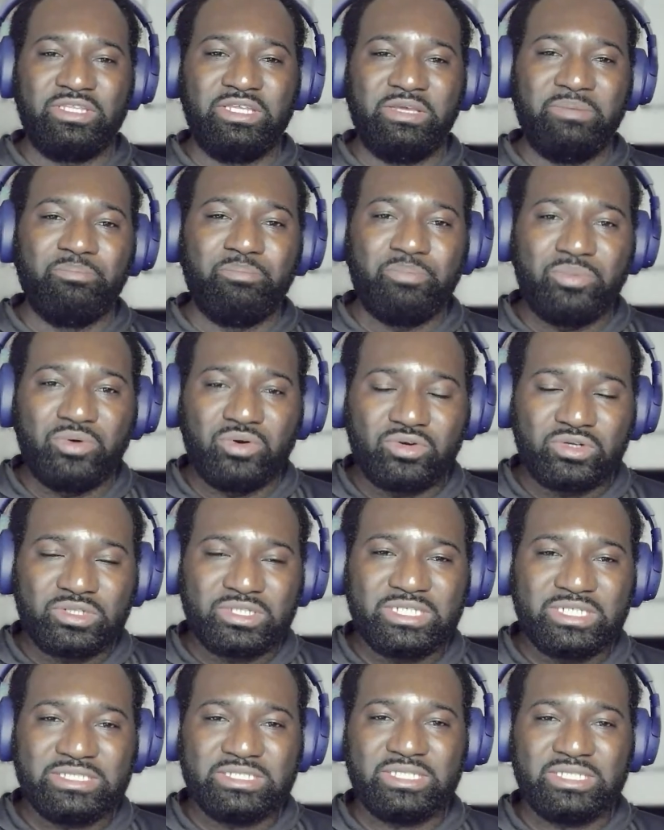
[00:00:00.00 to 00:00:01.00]
the
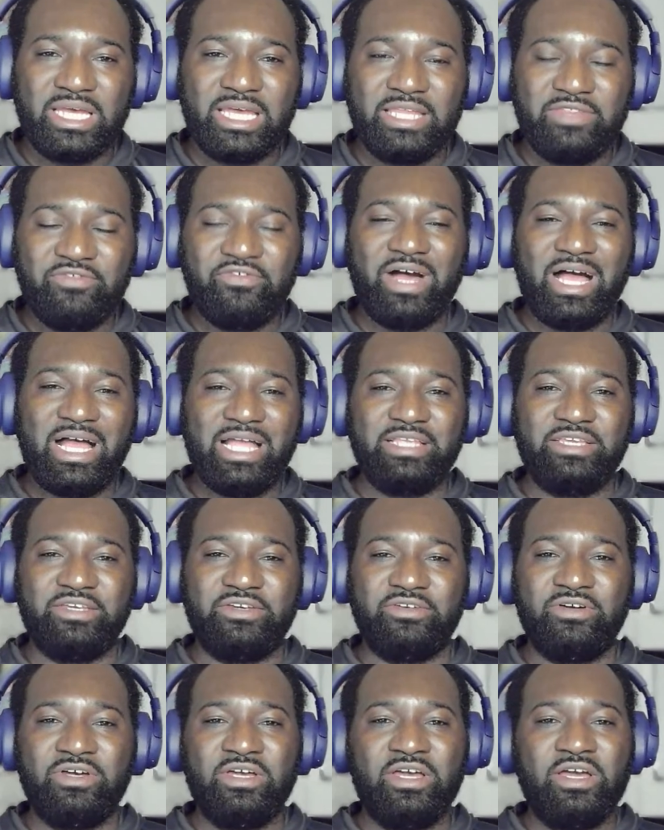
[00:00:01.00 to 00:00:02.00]
importance and
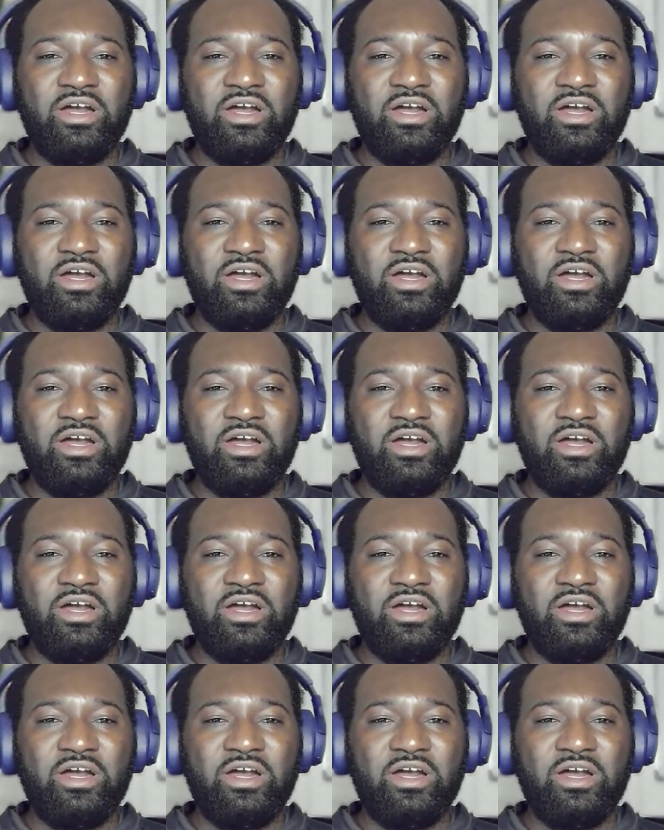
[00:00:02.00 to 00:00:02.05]
value